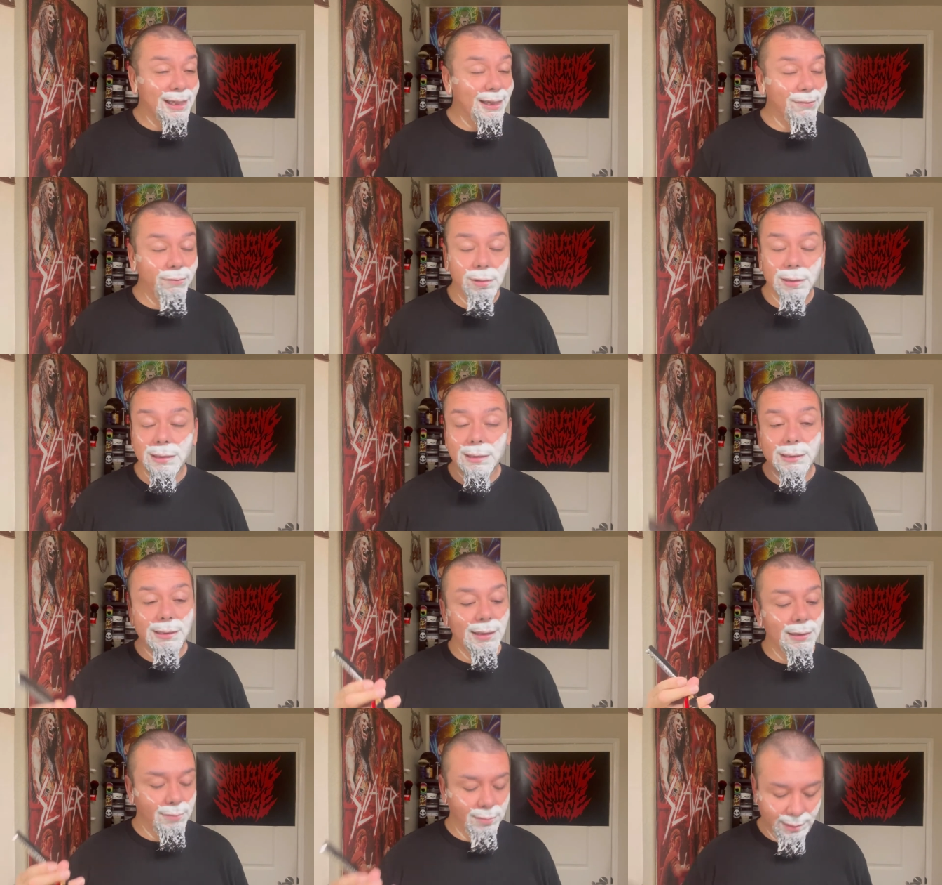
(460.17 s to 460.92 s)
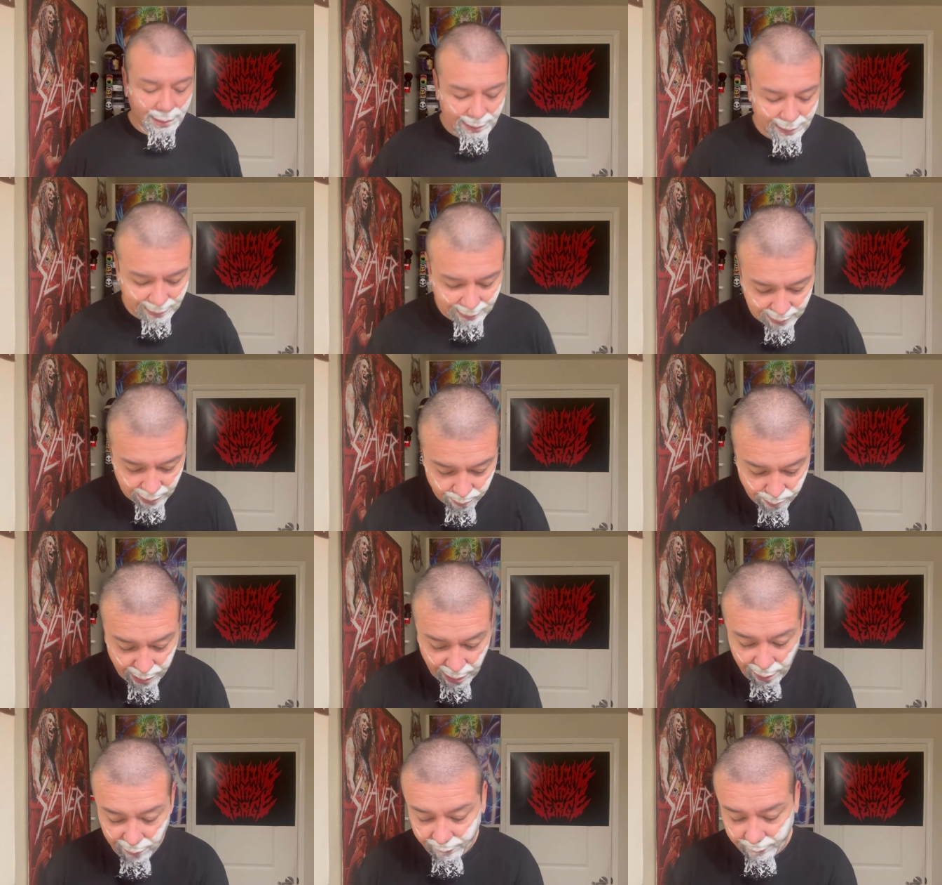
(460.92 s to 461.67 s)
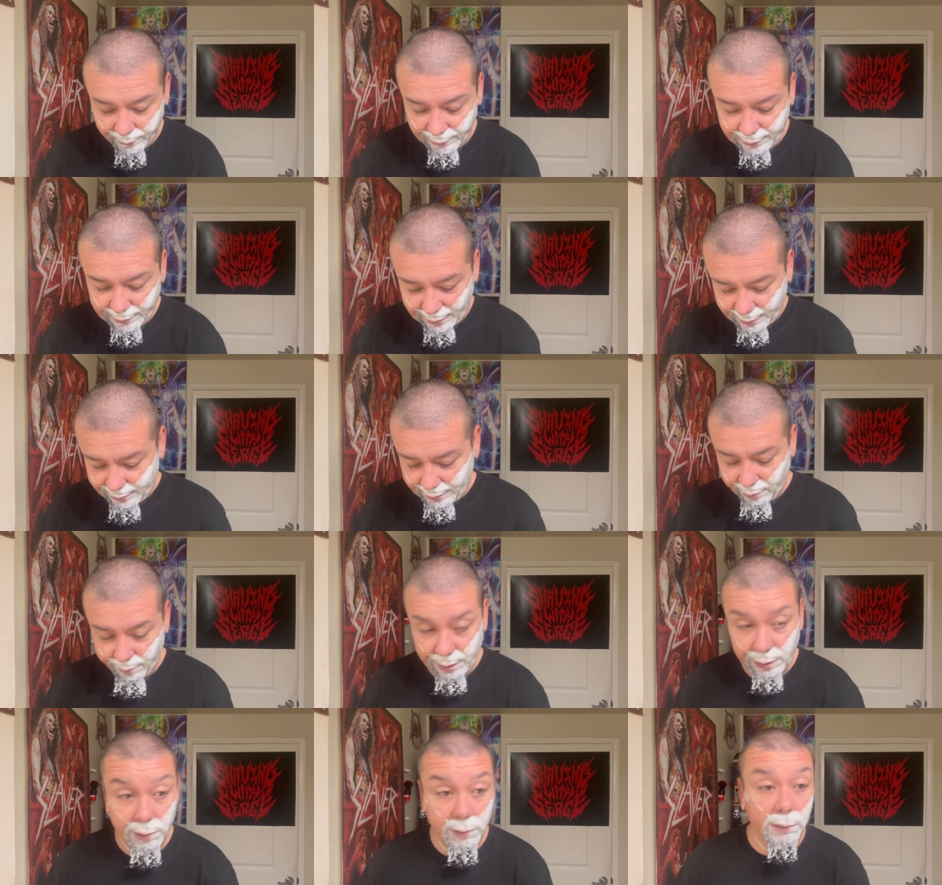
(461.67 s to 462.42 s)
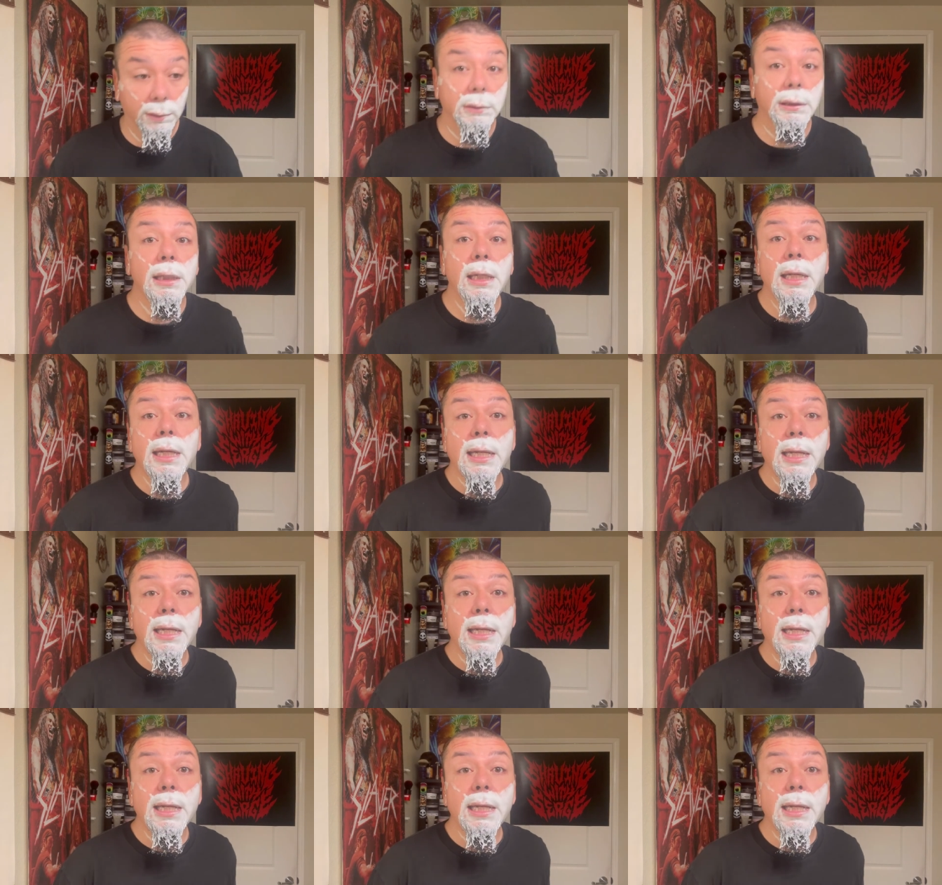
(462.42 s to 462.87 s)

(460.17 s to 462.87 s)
It was, it was just a beautiful sight to behold.